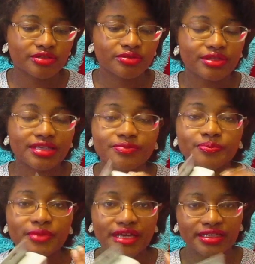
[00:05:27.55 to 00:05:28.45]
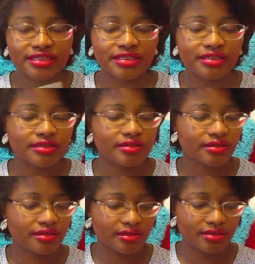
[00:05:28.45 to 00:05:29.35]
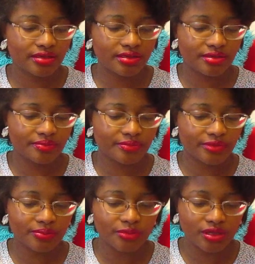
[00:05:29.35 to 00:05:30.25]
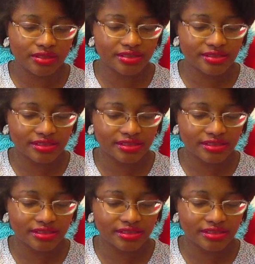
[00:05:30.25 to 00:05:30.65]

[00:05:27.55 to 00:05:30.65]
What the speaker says: So it has many emollients